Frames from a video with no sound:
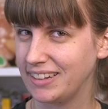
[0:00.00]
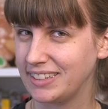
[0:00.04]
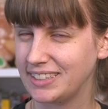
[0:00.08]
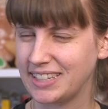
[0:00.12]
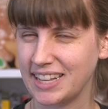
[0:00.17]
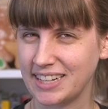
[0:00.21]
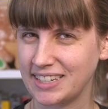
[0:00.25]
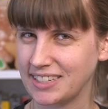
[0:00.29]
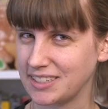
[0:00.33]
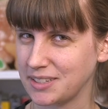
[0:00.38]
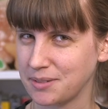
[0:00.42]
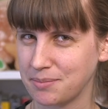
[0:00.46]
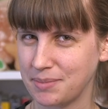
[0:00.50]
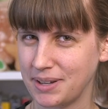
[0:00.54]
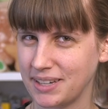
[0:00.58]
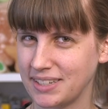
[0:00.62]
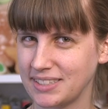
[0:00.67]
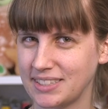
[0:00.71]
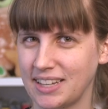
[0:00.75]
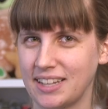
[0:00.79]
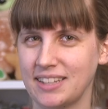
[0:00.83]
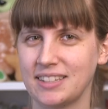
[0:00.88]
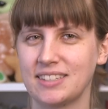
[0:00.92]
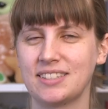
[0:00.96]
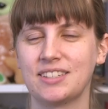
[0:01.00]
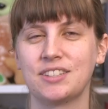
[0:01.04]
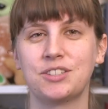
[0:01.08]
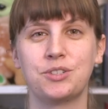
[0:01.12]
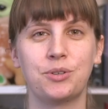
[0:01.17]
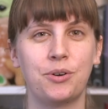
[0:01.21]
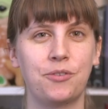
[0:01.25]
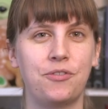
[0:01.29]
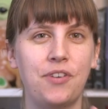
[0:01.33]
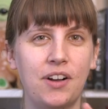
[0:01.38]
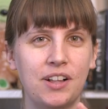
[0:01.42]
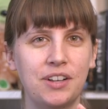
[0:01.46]
That doesn't make sense. So
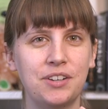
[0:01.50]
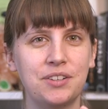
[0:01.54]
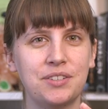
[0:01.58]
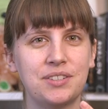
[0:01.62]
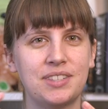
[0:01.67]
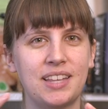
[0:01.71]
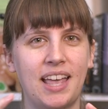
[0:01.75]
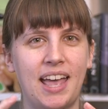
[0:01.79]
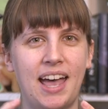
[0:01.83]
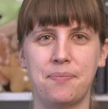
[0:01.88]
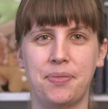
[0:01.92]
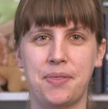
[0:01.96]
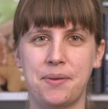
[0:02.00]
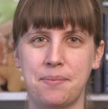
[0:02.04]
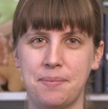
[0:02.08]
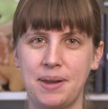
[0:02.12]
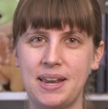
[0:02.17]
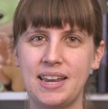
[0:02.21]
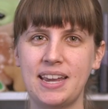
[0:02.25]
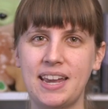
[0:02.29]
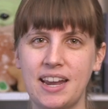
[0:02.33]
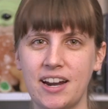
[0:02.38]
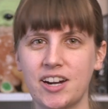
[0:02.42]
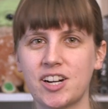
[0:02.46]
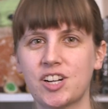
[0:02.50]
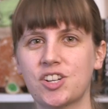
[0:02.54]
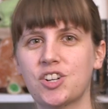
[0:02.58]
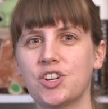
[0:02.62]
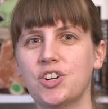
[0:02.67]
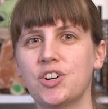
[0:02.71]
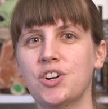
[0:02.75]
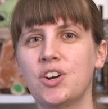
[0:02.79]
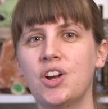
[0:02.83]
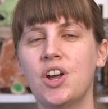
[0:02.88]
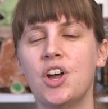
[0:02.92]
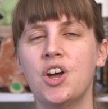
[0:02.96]
it follows the main
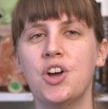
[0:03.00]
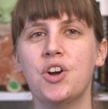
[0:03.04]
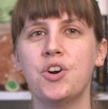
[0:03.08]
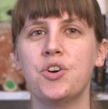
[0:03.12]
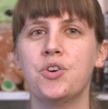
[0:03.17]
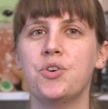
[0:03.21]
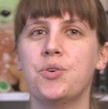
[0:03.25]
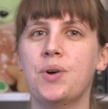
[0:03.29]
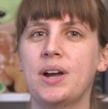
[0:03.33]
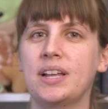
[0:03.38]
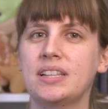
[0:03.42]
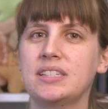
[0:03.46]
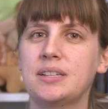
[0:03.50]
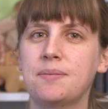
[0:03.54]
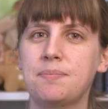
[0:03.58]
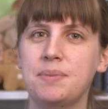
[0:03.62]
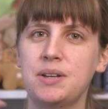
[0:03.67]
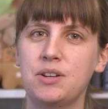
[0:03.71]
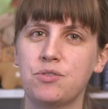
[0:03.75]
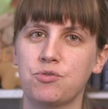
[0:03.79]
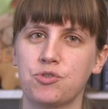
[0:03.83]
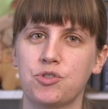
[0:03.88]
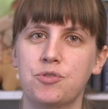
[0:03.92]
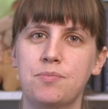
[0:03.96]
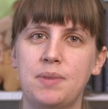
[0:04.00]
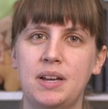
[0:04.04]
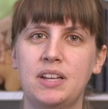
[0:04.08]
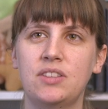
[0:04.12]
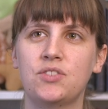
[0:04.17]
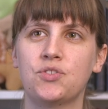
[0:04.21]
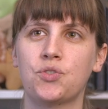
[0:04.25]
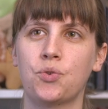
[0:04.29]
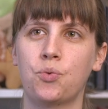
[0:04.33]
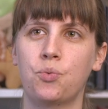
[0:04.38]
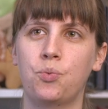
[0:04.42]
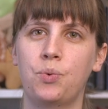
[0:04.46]
character who ends up being
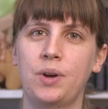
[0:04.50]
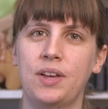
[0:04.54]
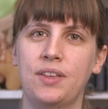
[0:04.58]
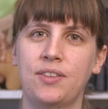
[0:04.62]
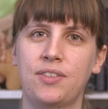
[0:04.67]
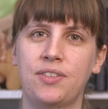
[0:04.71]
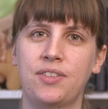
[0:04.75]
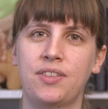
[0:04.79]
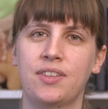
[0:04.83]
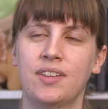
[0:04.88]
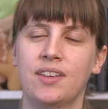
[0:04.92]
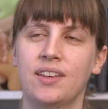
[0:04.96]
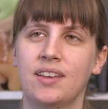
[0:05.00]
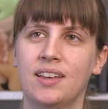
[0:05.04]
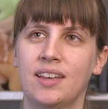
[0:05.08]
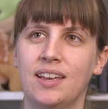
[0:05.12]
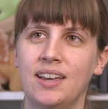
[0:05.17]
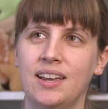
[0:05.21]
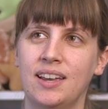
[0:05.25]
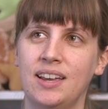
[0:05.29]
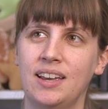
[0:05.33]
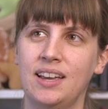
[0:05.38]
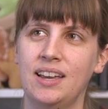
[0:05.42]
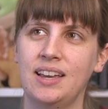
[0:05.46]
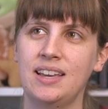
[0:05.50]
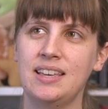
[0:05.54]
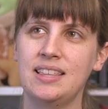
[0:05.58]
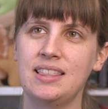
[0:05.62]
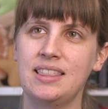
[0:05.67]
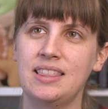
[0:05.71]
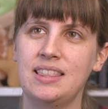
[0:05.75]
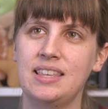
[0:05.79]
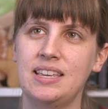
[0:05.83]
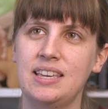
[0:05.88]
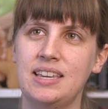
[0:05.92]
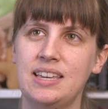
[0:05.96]
roommates with
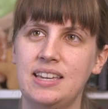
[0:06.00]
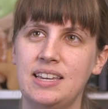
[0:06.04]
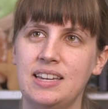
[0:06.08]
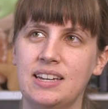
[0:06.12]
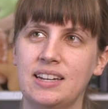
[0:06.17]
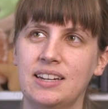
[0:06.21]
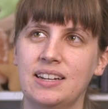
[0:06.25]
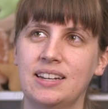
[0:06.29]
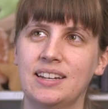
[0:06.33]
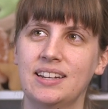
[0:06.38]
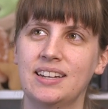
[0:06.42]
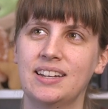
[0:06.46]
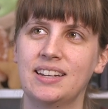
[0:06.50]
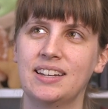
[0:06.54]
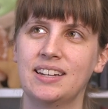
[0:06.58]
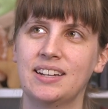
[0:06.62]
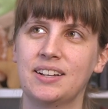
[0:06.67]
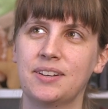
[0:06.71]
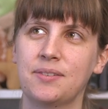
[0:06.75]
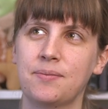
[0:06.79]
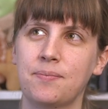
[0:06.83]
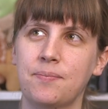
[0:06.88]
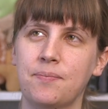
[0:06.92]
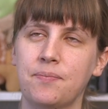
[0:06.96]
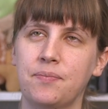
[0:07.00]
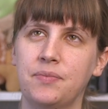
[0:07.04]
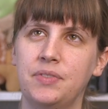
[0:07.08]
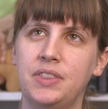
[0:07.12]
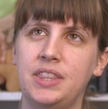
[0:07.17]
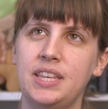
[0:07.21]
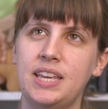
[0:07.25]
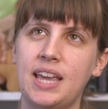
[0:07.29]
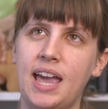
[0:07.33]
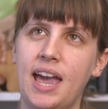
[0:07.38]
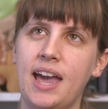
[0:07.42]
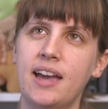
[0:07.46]
the
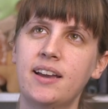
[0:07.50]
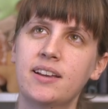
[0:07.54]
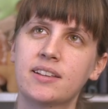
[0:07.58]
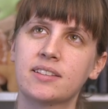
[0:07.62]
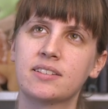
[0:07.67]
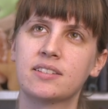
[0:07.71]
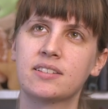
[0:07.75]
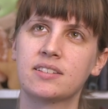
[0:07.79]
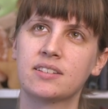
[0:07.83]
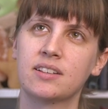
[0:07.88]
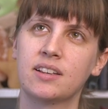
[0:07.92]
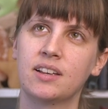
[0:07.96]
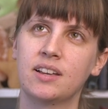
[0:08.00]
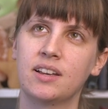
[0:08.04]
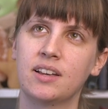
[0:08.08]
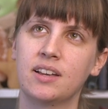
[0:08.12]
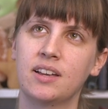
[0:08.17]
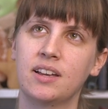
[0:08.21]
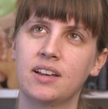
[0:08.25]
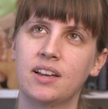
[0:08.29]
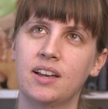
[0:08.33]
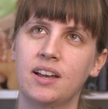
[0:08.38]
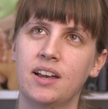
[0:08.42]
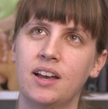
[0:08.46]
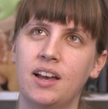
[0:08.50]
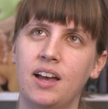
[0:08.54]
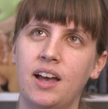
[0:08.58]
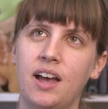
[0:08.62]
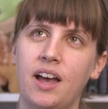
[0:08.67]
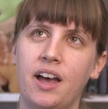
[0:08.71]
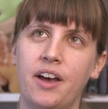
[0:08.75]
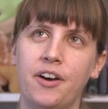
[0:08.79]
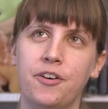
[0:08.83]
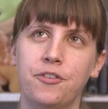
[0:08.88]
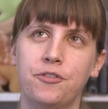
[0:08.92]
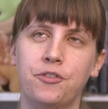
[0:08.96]
ex
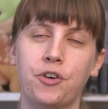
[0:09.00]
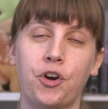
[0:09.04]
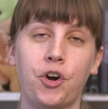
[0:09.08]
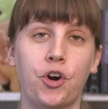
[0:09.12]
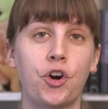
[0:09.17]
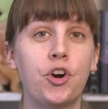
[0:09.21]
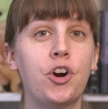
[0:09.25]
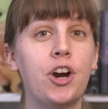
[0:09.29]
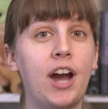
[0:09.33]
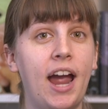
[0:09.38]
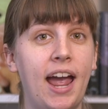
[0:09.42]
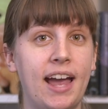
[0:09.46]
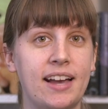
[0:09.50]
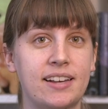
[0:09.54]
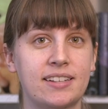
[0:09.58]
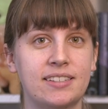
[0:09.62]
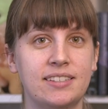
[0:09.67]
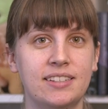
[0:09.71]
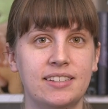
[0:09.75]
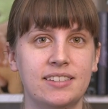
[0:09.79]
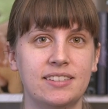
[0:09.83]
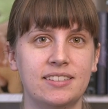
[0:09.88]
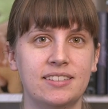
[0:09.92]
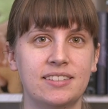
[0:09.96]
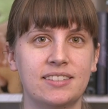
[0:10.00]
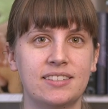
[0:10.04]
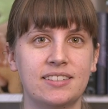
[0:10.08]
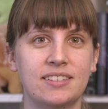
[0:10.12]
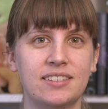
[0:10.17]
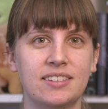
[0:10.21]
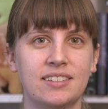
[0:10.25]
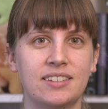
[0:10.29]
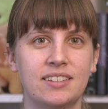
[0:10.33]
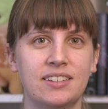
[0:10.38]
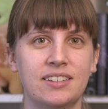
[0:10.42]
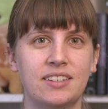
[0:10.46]
of her ex's
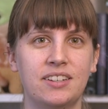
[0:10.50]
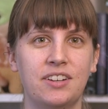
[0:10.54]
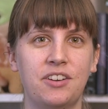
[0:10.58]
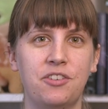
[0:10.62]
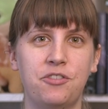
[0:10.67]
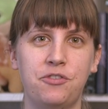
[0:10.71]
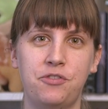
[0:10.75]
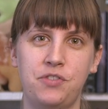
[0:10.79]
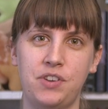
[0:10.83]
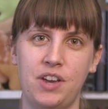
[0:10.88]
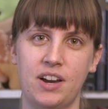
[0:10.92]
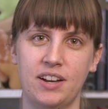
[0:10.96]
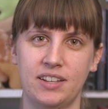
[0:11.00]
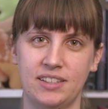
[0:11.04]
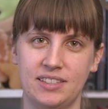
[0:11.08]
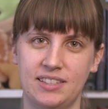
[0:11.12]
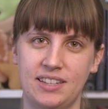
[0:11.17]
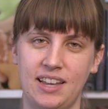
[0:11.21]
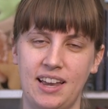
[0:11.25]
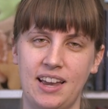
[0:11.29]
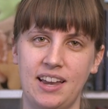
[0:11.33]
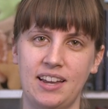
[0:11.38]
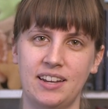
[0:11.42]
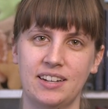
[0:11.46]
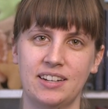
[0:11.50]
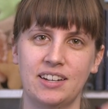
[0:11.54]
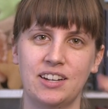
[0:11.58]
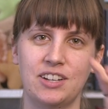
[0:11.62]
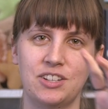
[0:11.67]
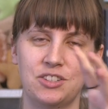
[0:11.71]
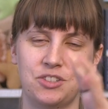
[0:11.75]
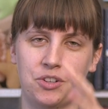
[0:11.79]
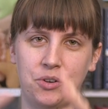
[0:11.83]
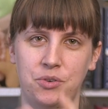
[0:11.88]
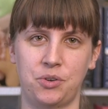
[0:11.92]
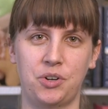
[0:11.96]
fiance.
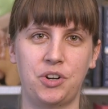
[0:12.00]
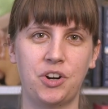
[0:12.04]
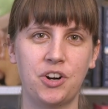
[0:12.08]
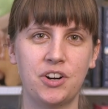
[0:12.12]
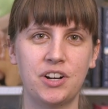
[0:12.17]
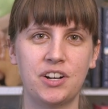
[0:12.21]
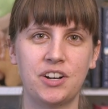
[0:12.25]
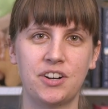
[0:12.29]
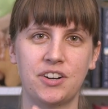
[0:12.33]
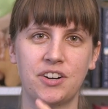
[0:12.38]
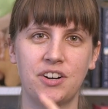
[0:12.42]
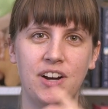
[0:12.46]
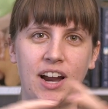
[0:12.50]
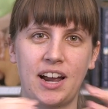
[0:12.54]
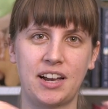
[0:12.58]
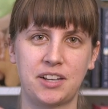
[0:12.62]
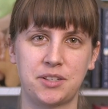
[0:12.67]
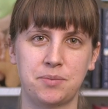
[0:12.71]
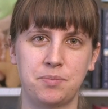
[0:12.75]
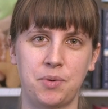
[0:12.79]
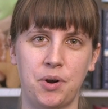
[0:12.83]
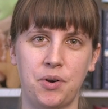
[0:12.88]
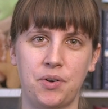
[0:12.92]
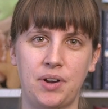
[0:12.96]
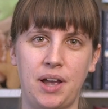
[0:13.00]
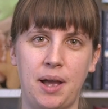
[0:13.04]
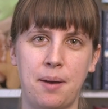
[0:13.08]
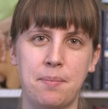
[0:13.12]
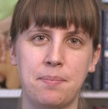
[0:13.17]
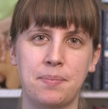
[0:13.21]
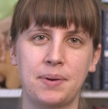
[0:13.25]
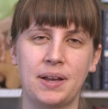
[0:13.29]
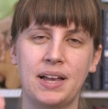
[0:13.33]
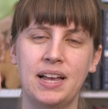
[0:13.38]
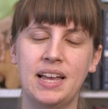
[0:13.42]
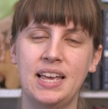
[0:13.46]
So her and her ex broke
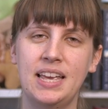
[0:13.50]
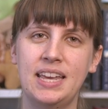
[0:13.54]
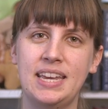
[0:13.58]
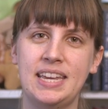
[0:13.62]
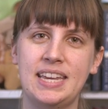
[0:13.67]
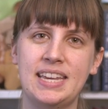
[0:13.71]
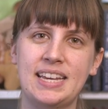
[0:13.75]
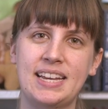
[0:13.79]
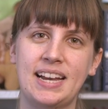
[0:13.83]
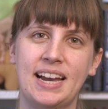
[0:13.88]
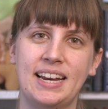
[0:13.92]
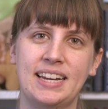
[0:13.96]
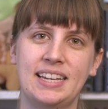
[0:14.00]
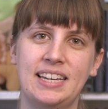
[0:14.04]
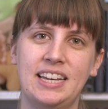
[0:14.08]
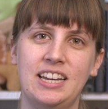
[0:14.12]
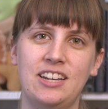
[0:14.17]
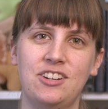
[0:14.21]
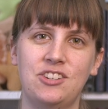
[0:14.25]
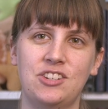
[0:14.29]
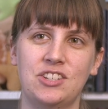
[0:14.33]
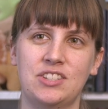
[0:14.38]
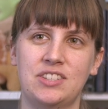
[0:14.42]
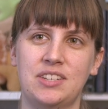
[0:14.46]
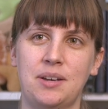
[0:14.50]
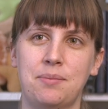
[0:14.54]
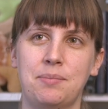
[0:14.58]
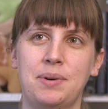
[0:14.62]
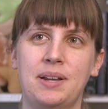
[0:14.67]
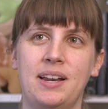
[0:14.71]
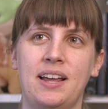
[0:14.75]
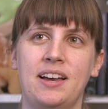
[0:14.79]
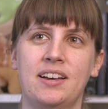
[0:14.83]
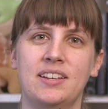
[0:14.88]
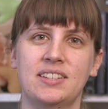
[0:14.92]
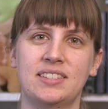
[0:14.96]
up, he got engaged to
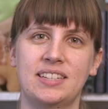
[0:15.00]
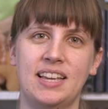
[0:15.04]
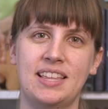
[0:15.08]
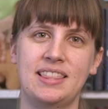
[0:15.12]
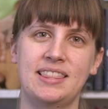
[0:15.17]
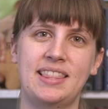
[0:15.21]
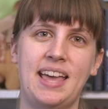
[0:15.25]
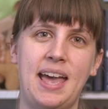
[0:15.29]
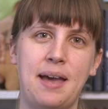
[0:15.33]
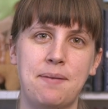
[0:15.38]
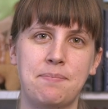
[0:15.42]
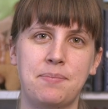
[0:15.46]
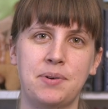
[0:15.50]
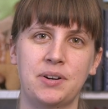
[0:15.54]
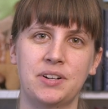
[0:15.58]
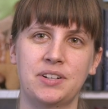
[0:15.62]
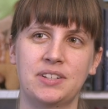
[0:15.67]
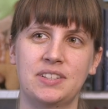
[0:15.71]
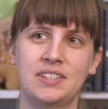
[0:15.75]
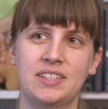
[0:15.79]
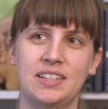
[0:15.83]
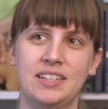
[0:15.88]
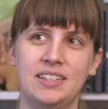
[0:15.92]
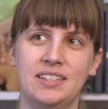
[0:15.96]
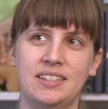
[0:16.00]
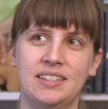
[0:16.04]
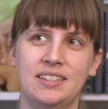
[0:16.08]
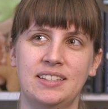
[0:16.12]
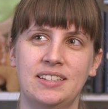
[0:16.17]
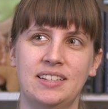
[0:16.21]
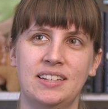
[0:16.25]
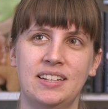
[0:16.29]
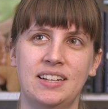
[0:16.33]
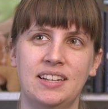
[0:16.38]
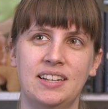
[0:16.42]
someone else, and that person's